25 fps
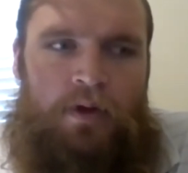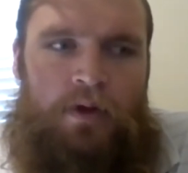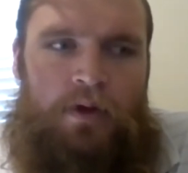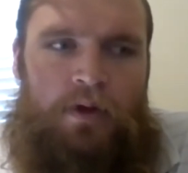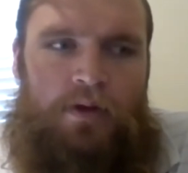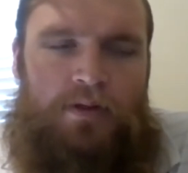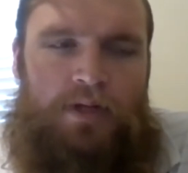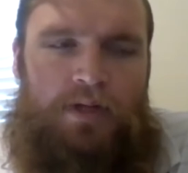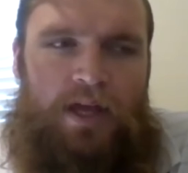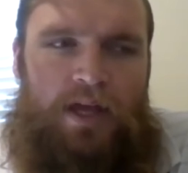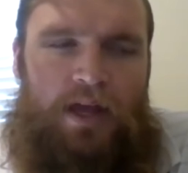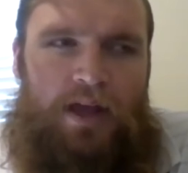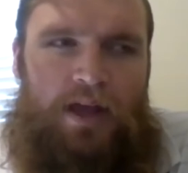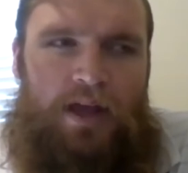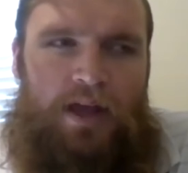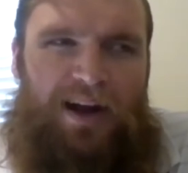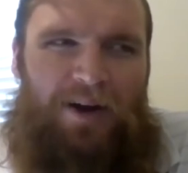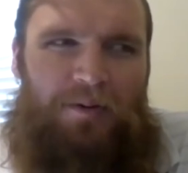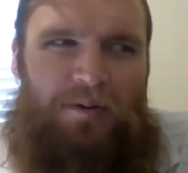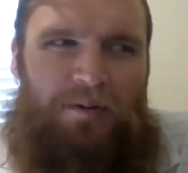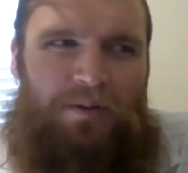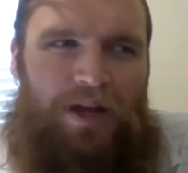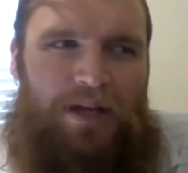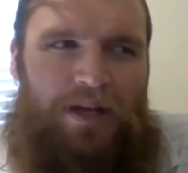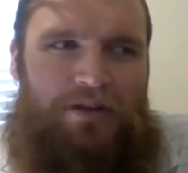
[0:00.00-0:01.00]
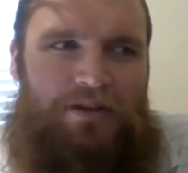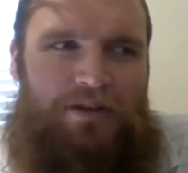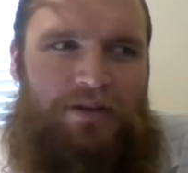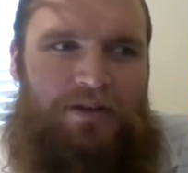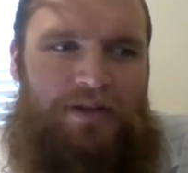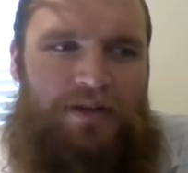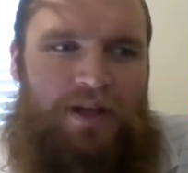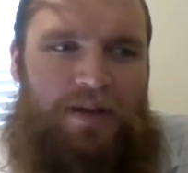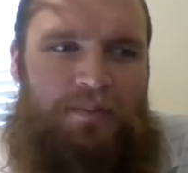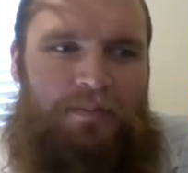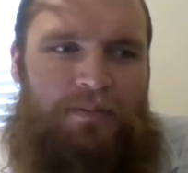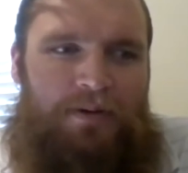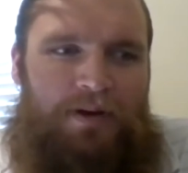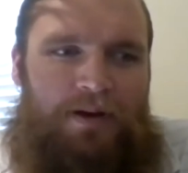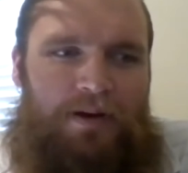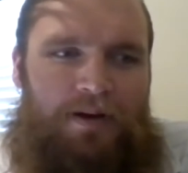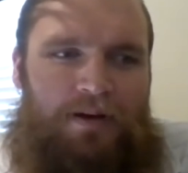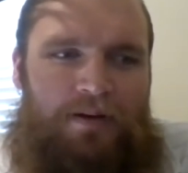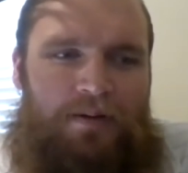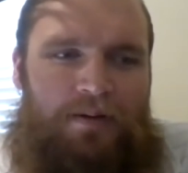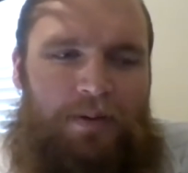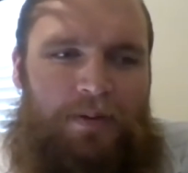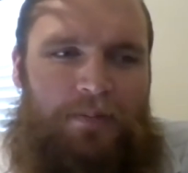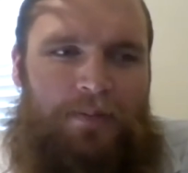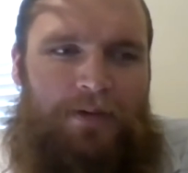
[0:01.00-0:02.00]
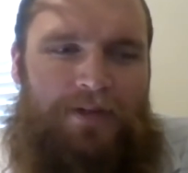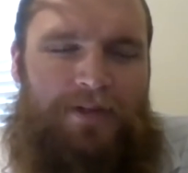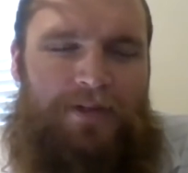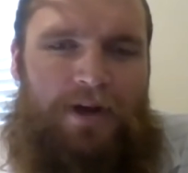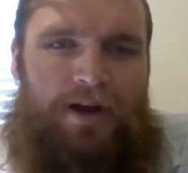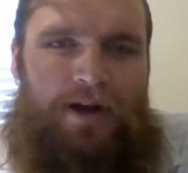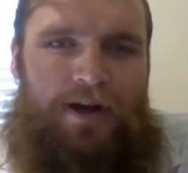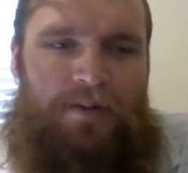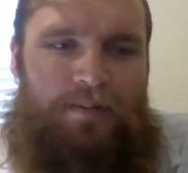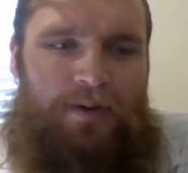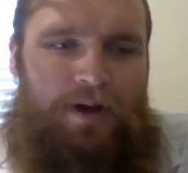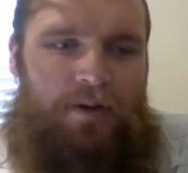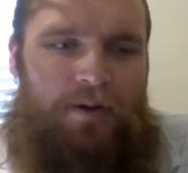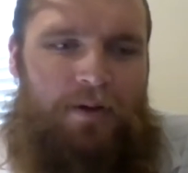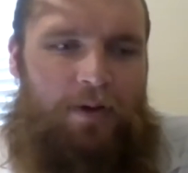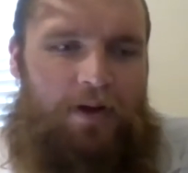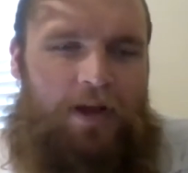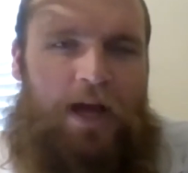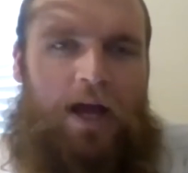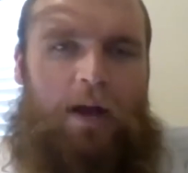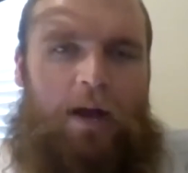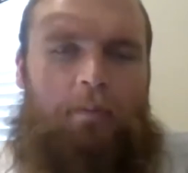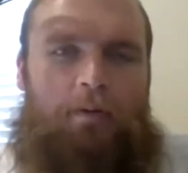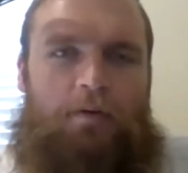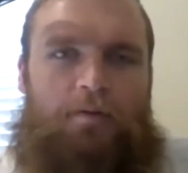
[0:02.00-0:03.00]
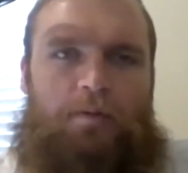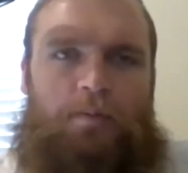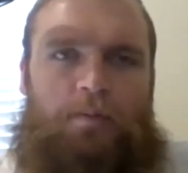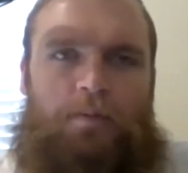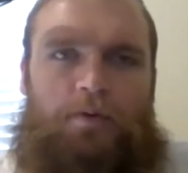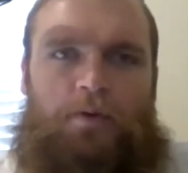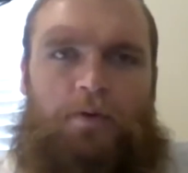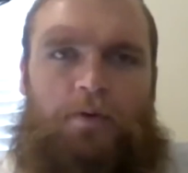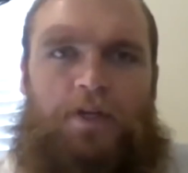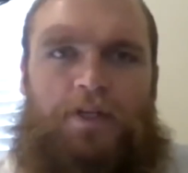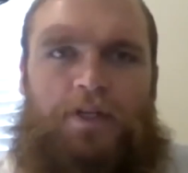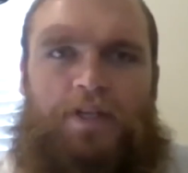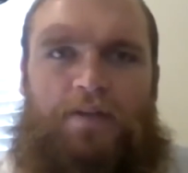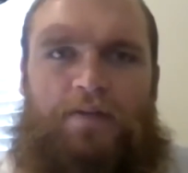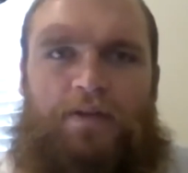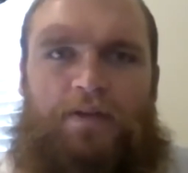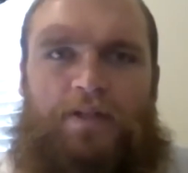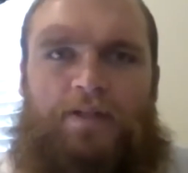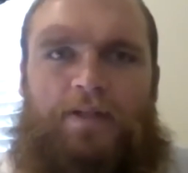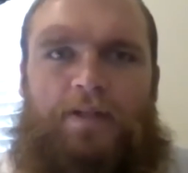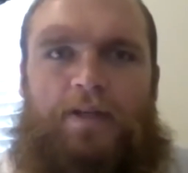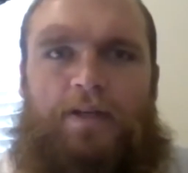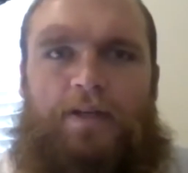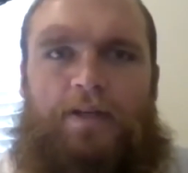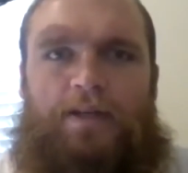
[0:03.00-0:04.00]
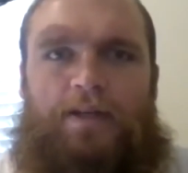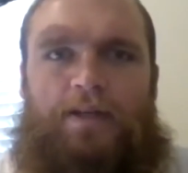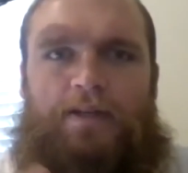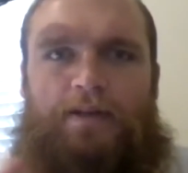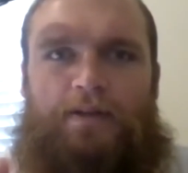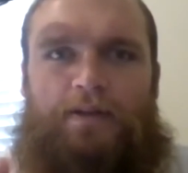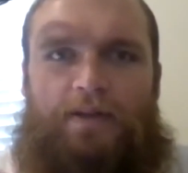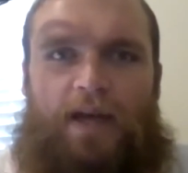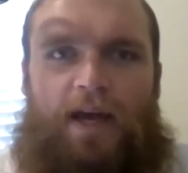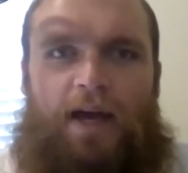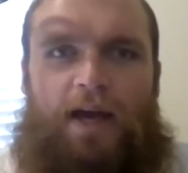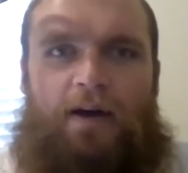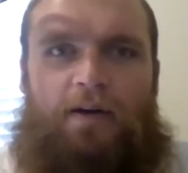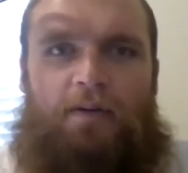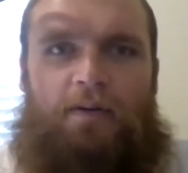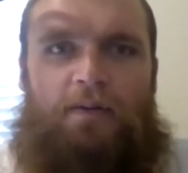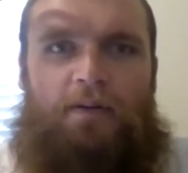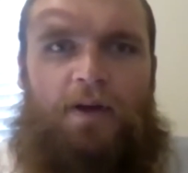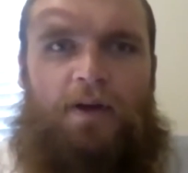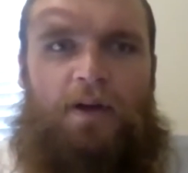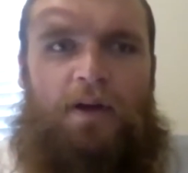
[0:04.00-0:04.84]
See, our relationship, we talk about what happened from 2017 until now,